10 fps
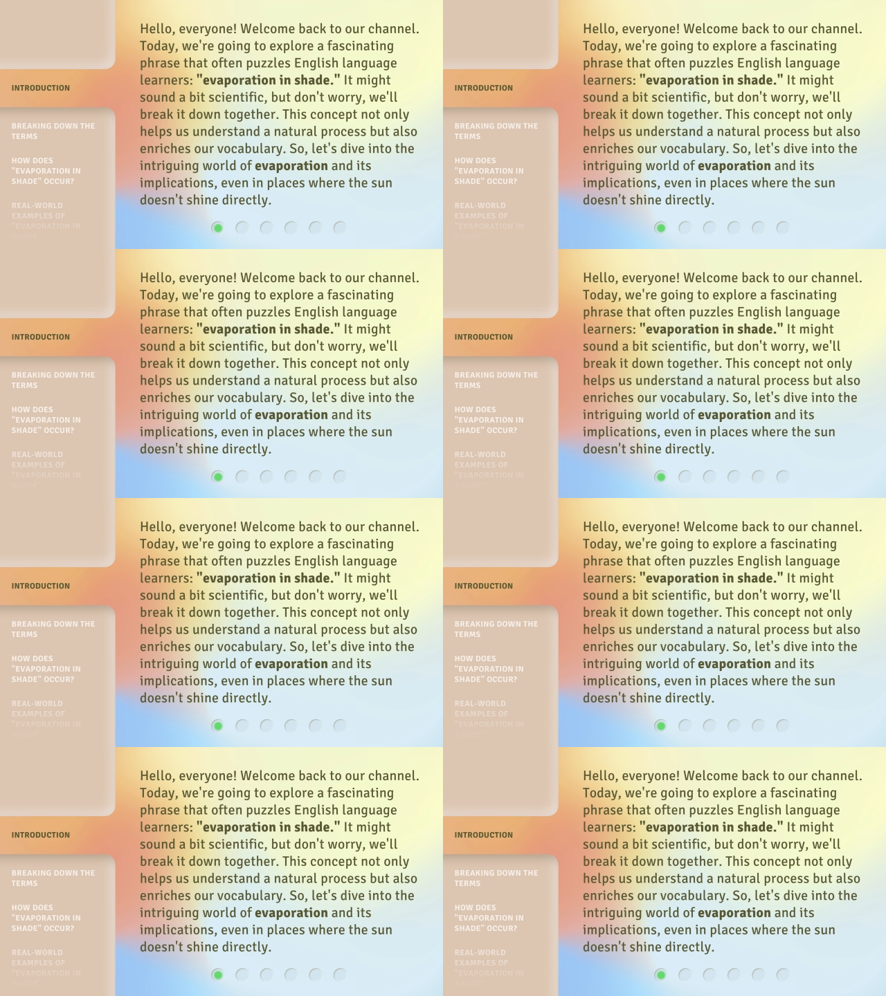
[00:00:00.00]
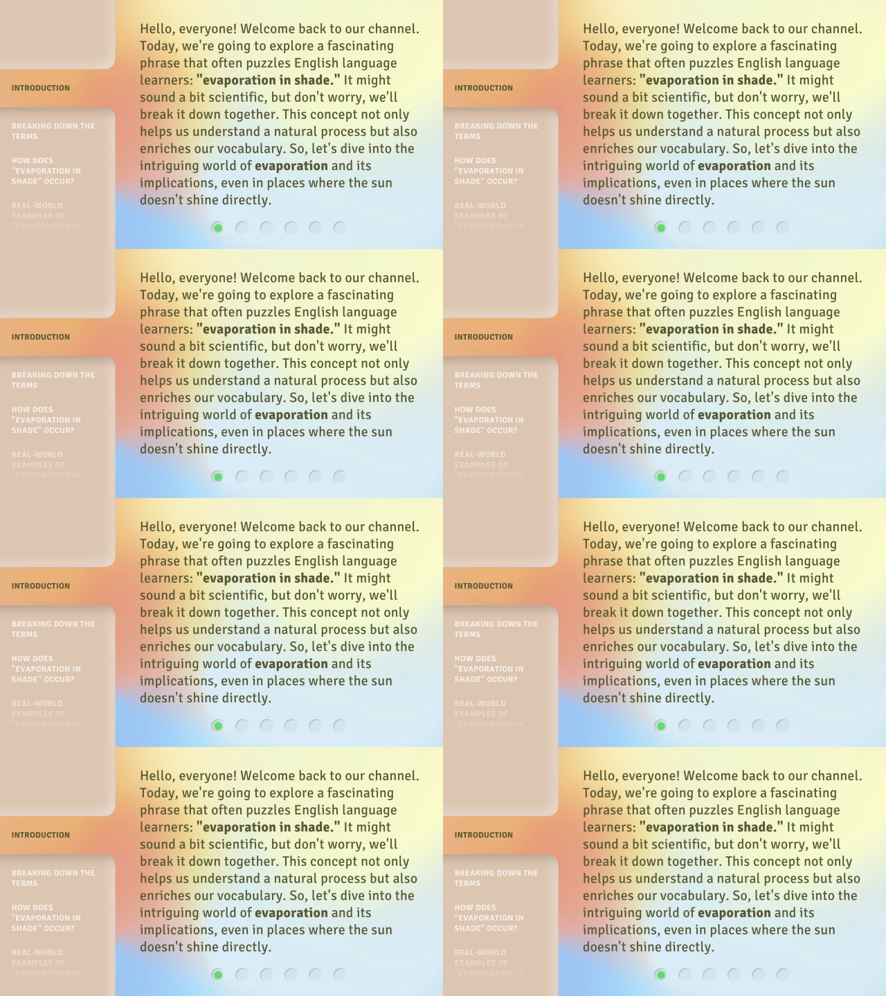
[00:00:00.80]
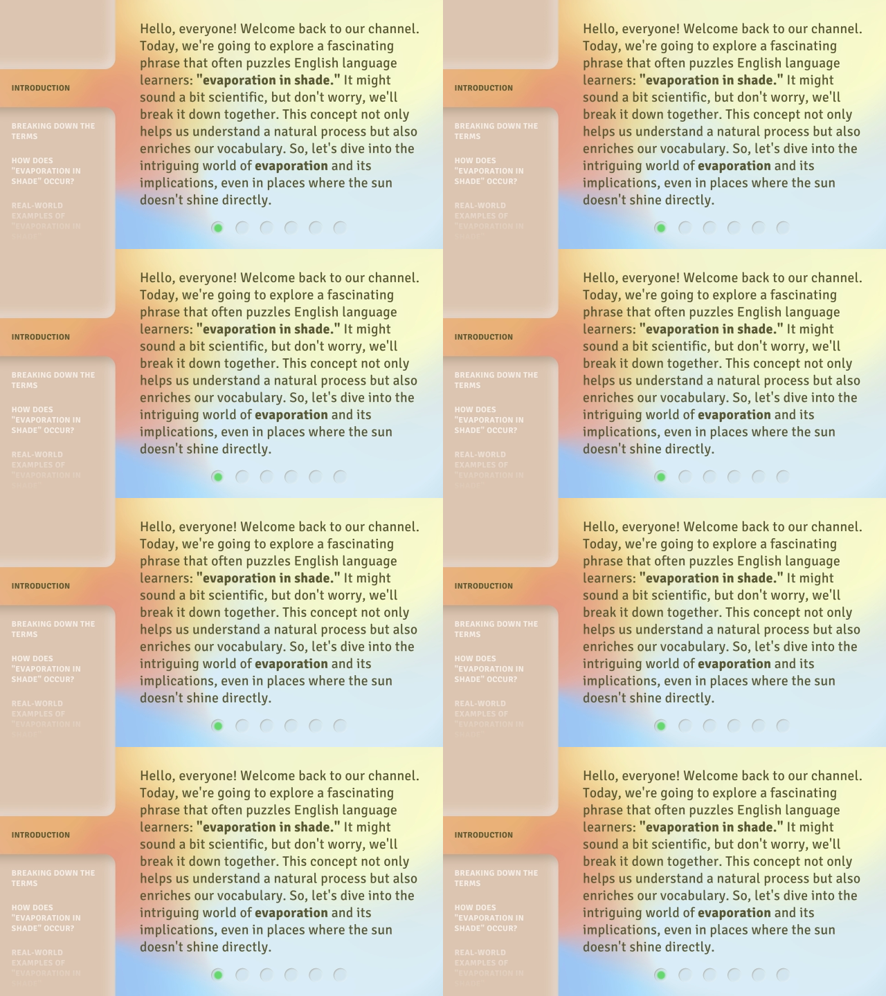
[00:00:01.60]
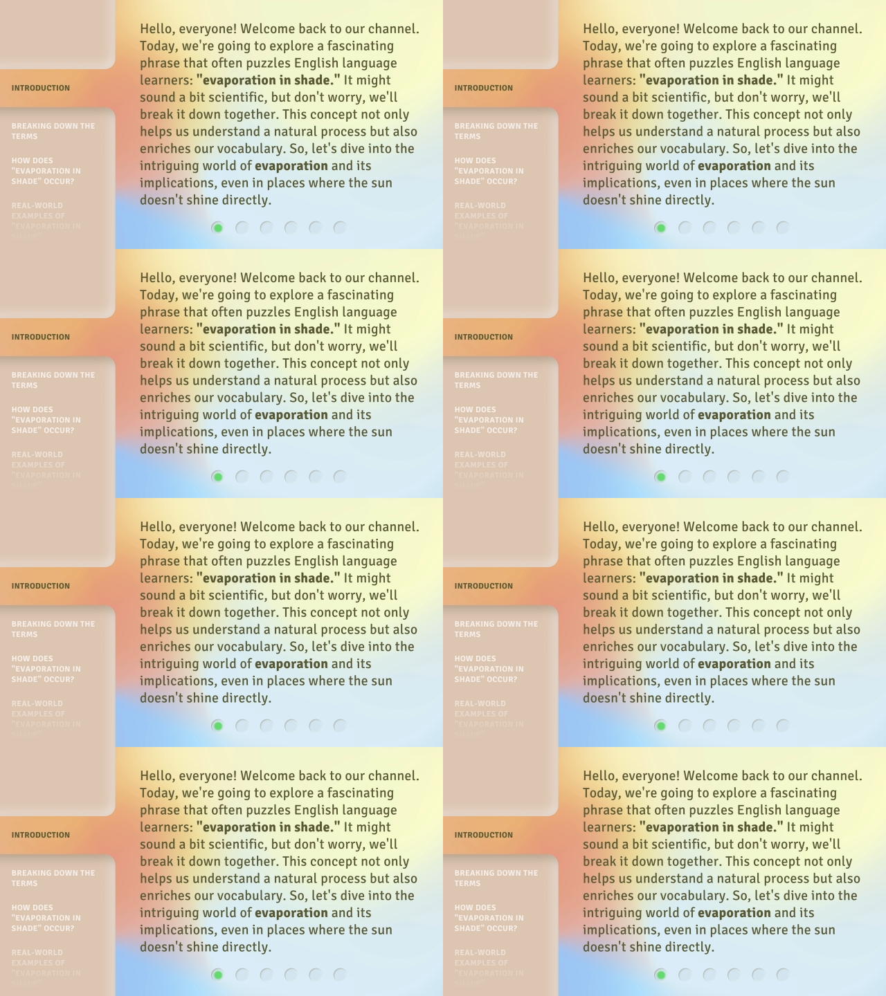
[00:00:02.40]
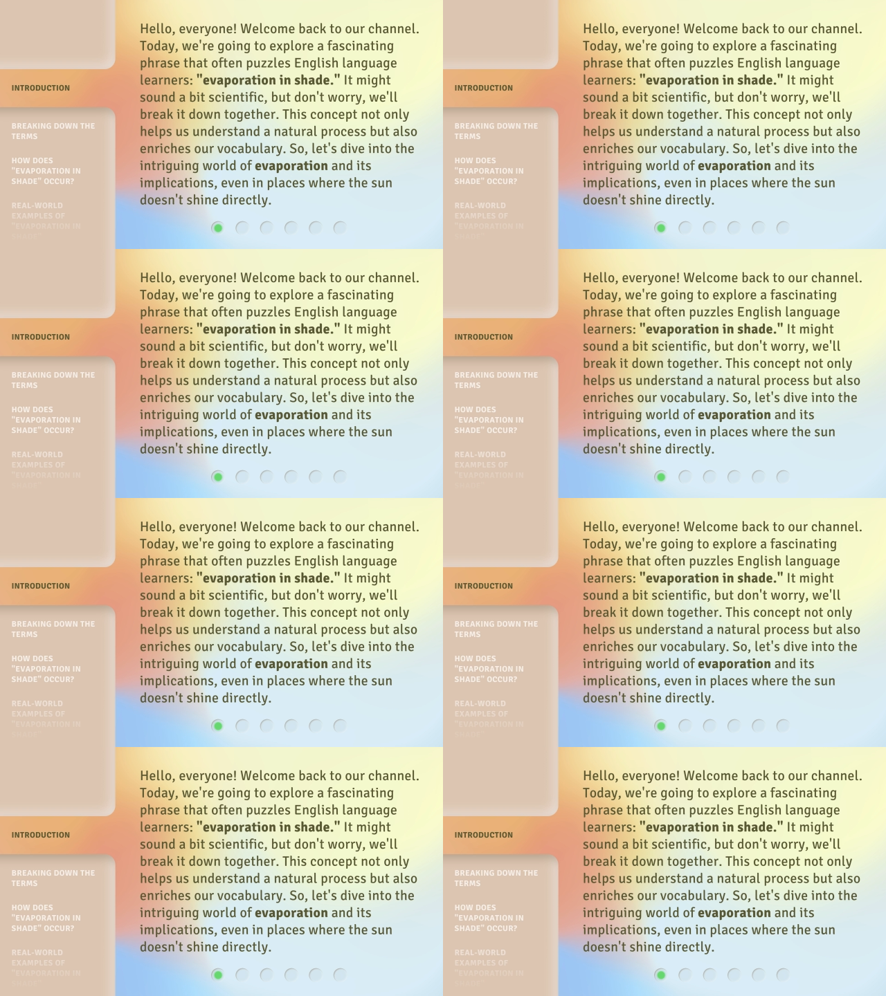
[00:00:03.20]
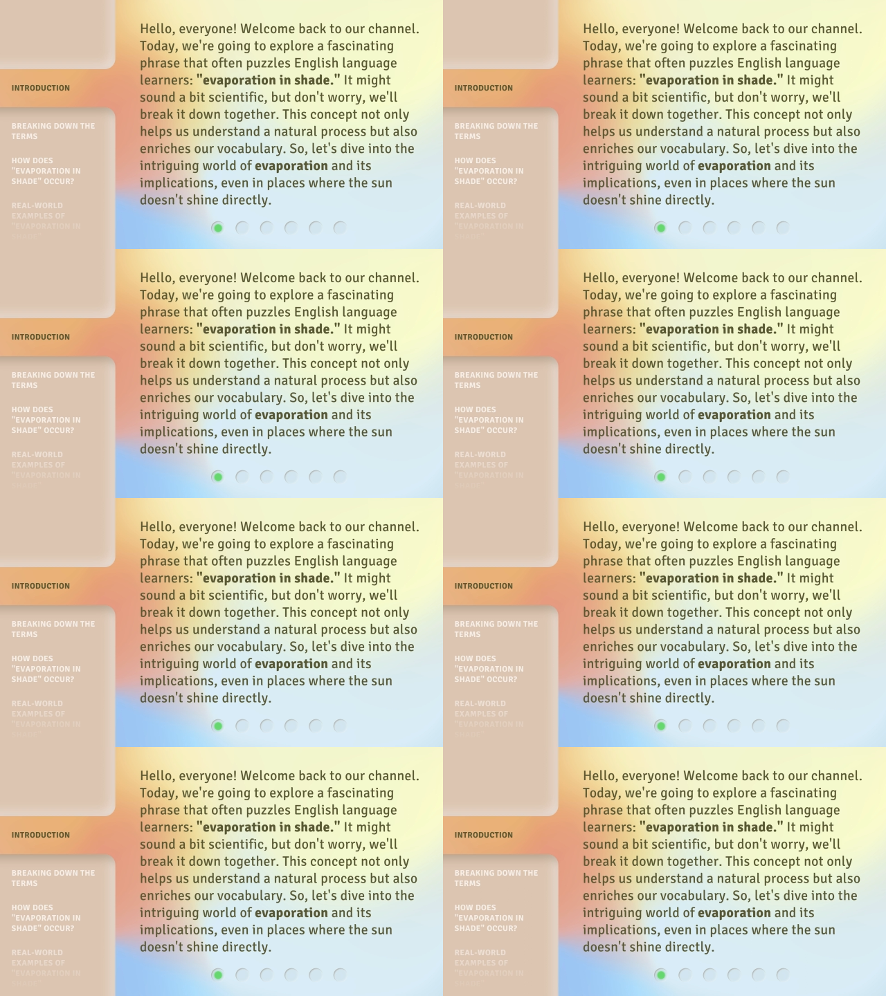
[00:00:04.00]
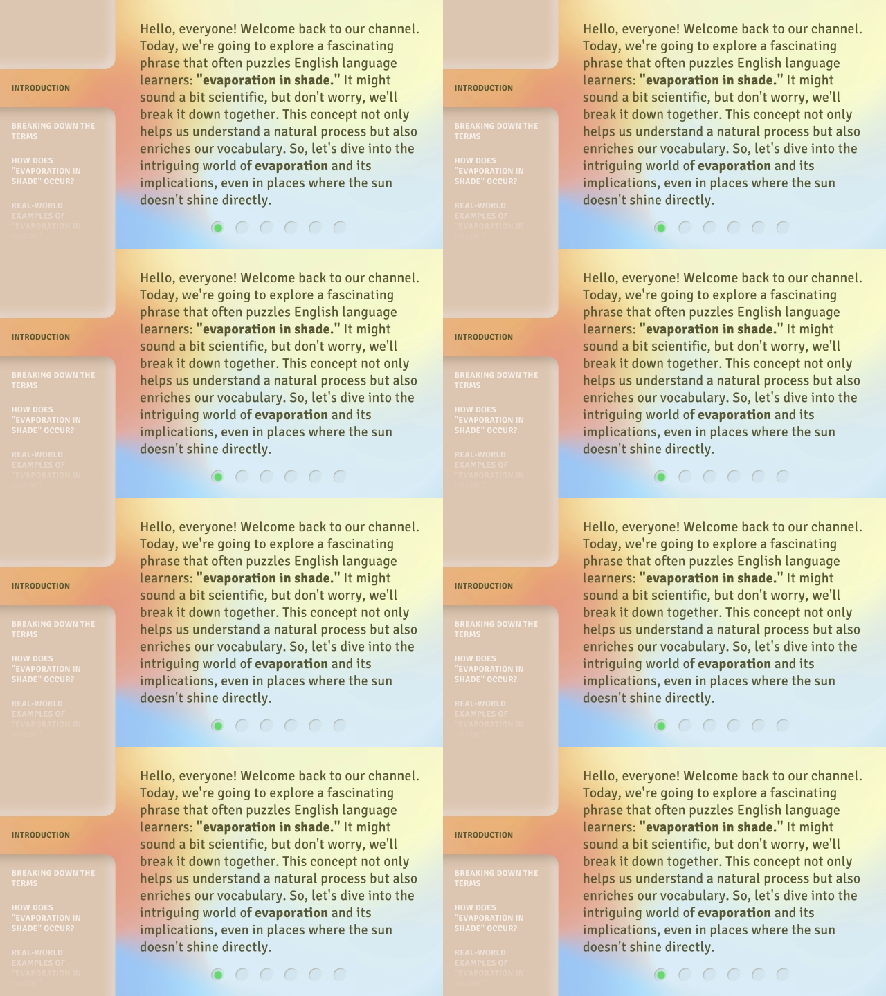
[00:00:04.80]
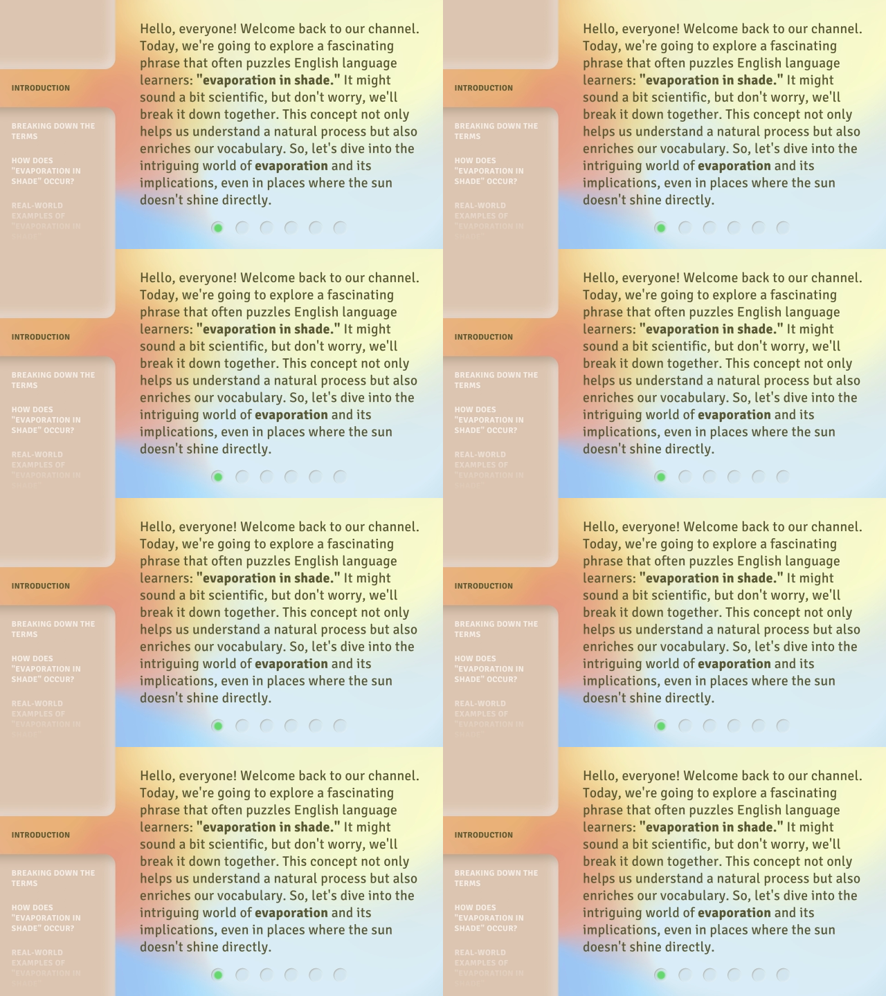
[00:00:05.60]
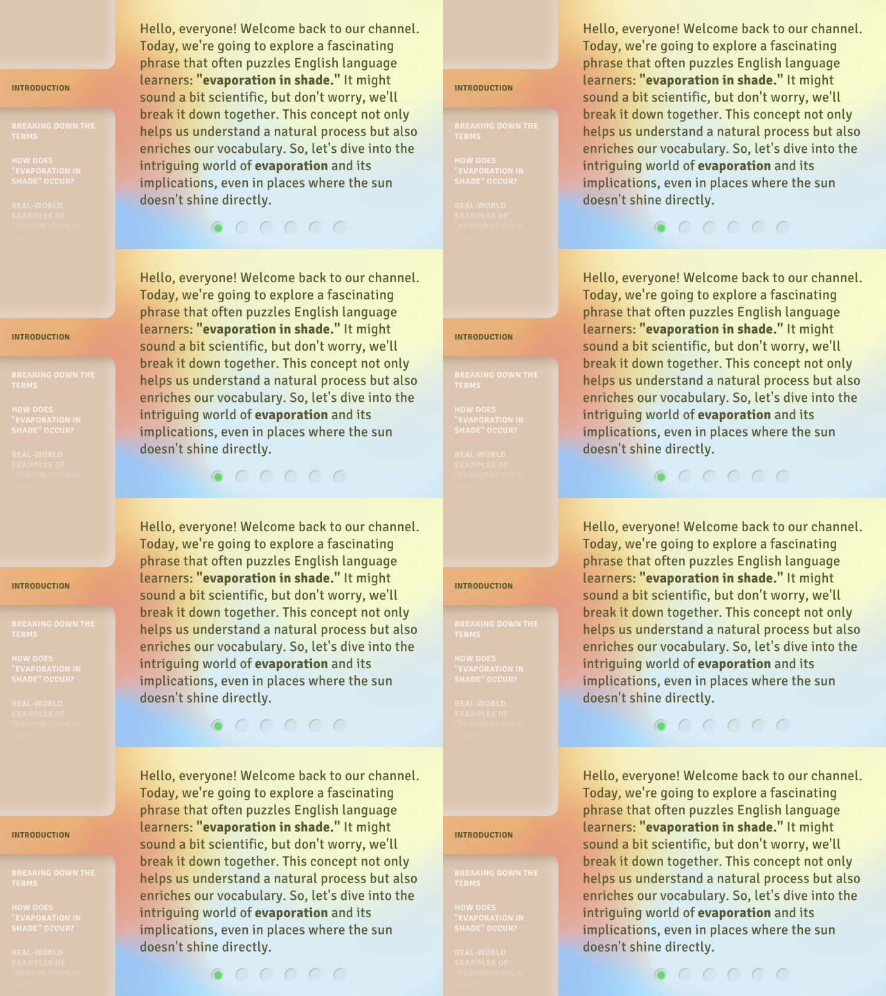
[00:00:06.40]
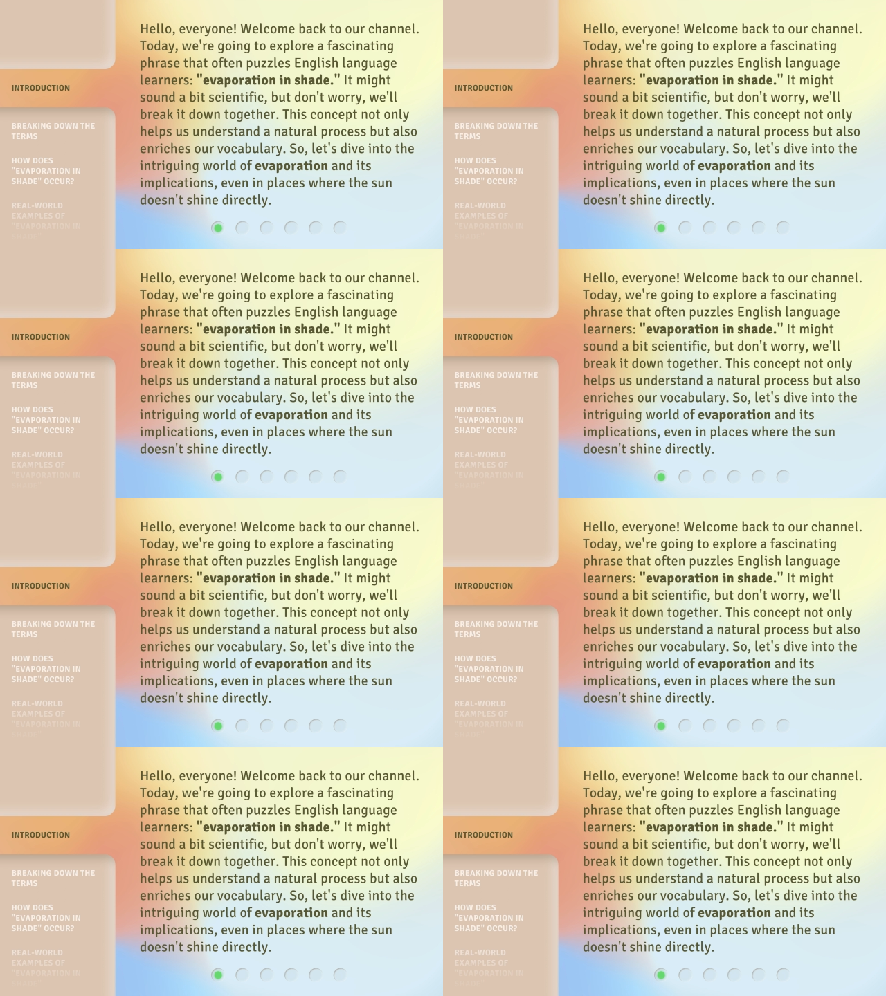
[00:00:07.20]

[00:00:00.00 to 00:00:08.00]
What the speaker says: [unreadable: no face in view]